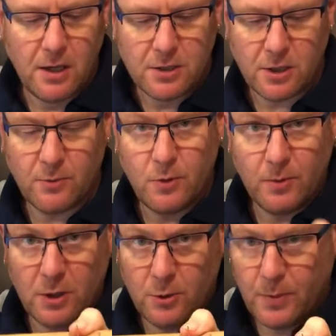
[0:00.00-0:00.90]
so I can put my
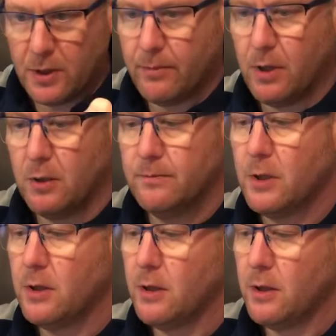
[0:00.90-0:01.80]
loop on the bottom.
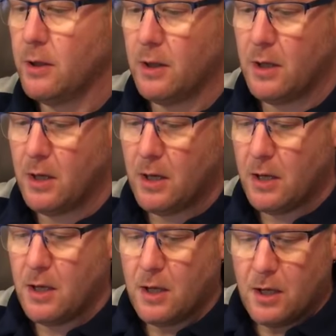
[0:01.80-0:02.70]

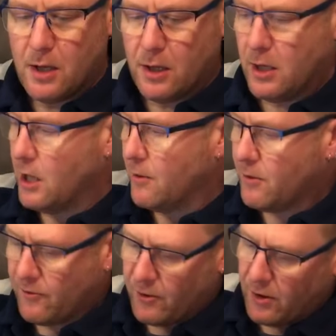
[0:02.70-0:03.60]

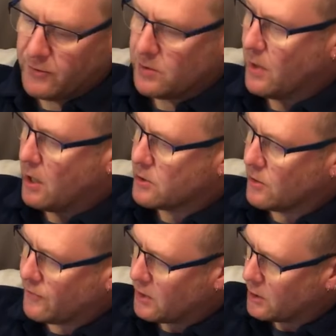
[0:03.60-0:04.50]
Obviously marked
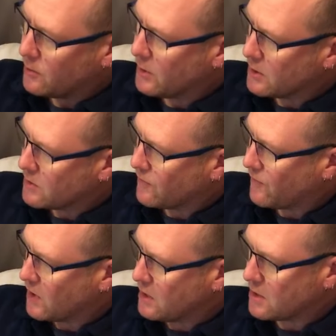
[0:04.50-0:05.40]
off in increments of
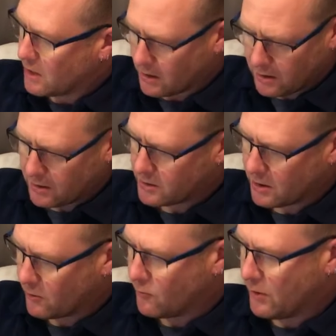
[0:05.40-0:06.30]
feet,
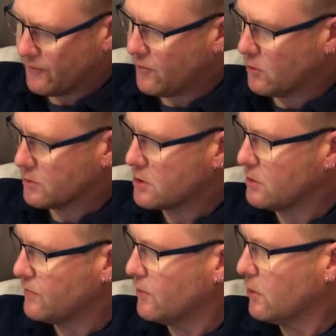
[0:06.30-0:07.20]
so 1 foot,
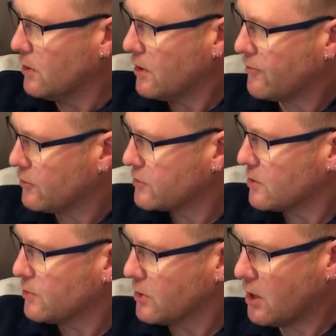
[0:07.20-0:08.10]
2 foot. I've also
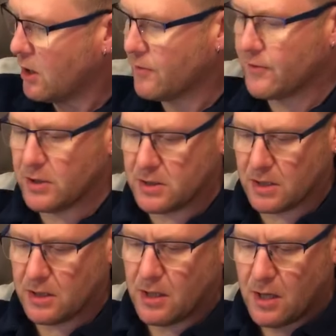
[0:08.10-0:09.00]
put the half feet
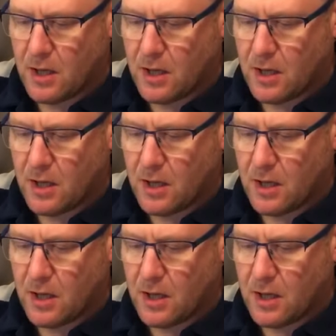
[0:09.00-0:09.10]
in.